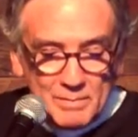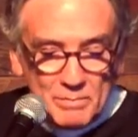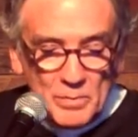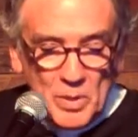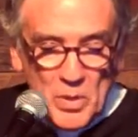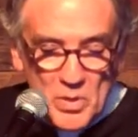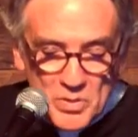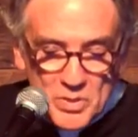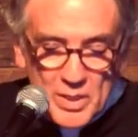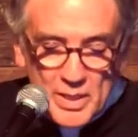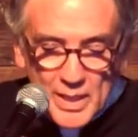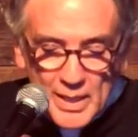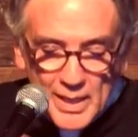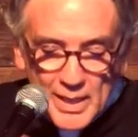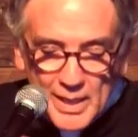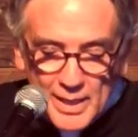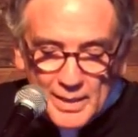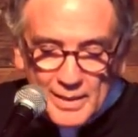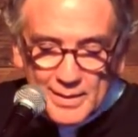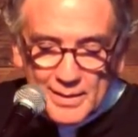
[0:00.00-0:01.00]

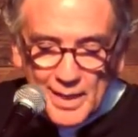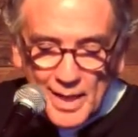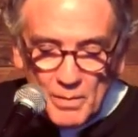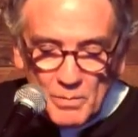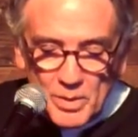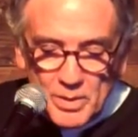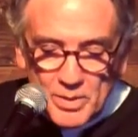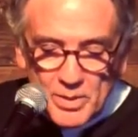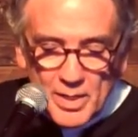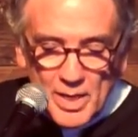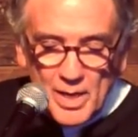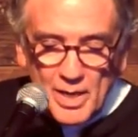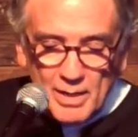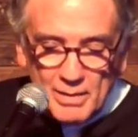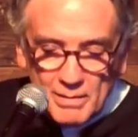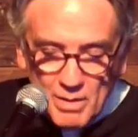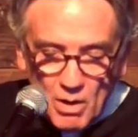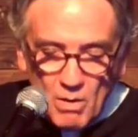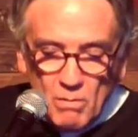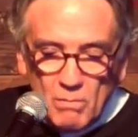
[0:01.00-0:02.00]
Personally, I would say
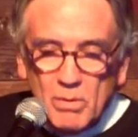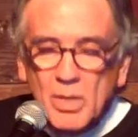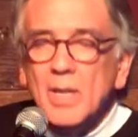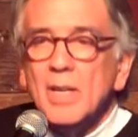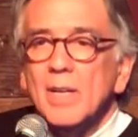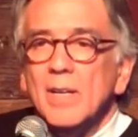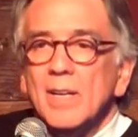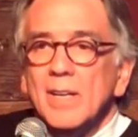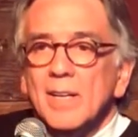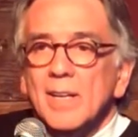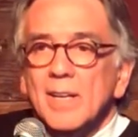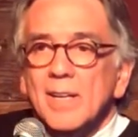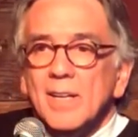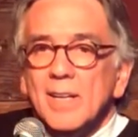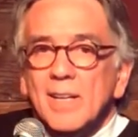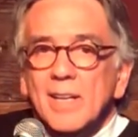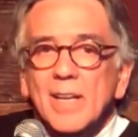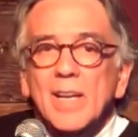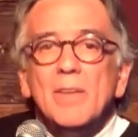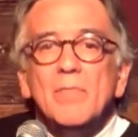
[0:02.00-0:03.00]
no.
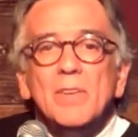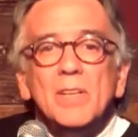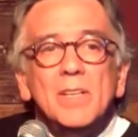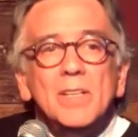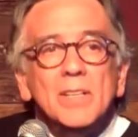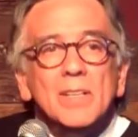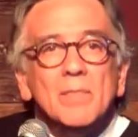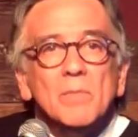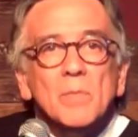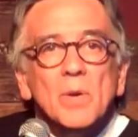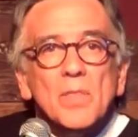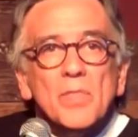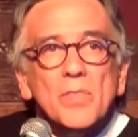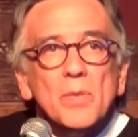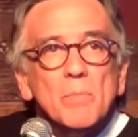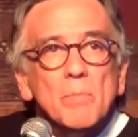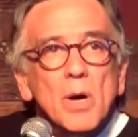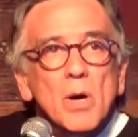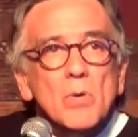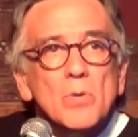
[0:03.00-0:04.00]
Even with
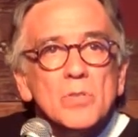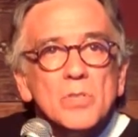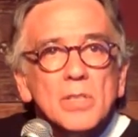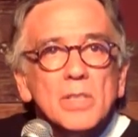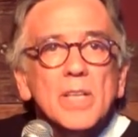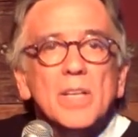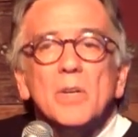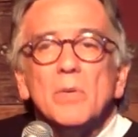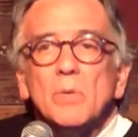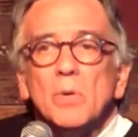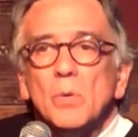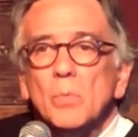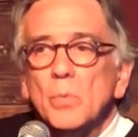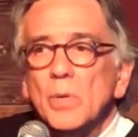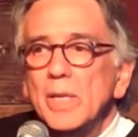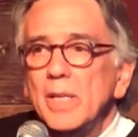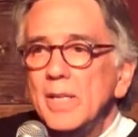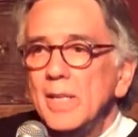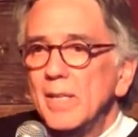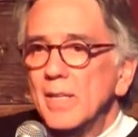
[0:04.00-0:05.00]
the most literal
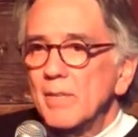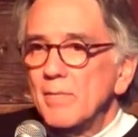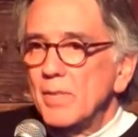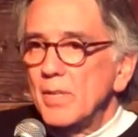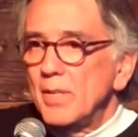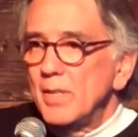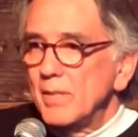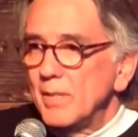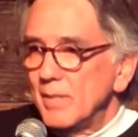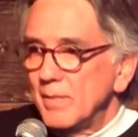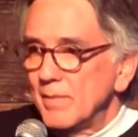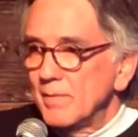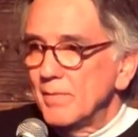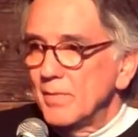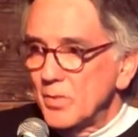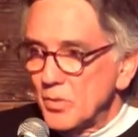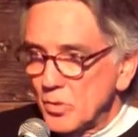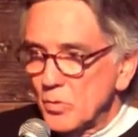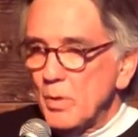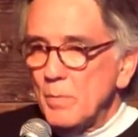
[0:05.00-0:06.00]
reading of the
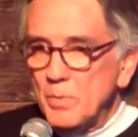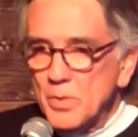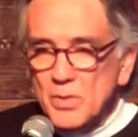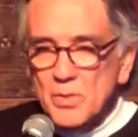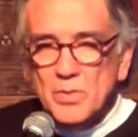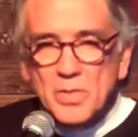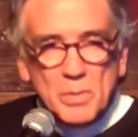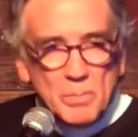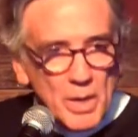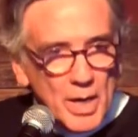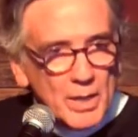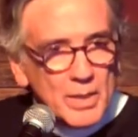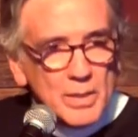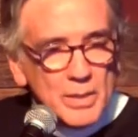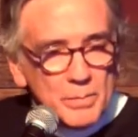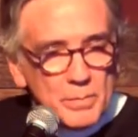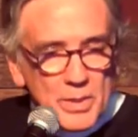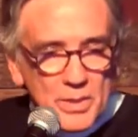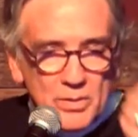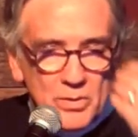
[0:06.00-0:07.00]
scriptures, the
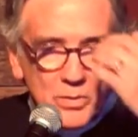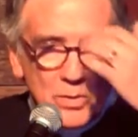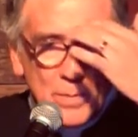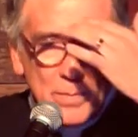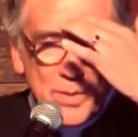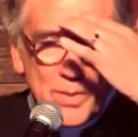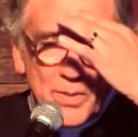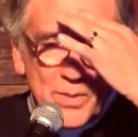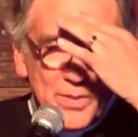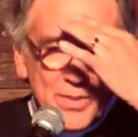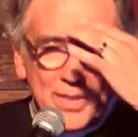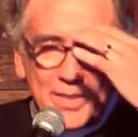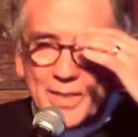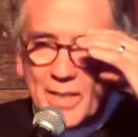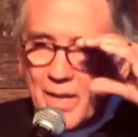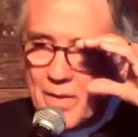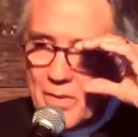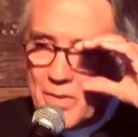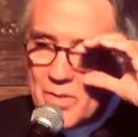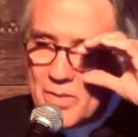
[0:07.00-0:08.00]
apocalyptic scriptures and
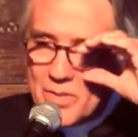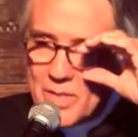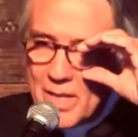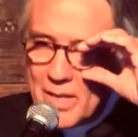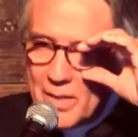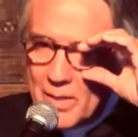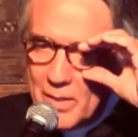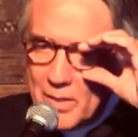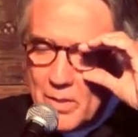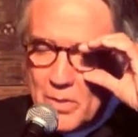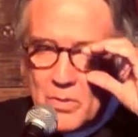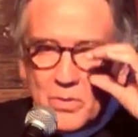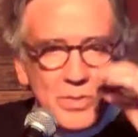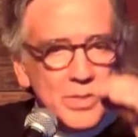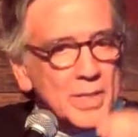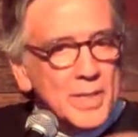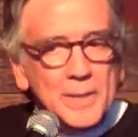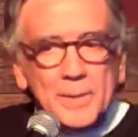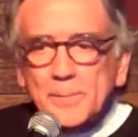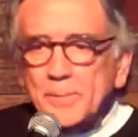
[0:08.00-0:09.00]
others that are
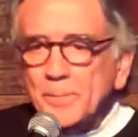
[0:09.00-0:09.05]
used,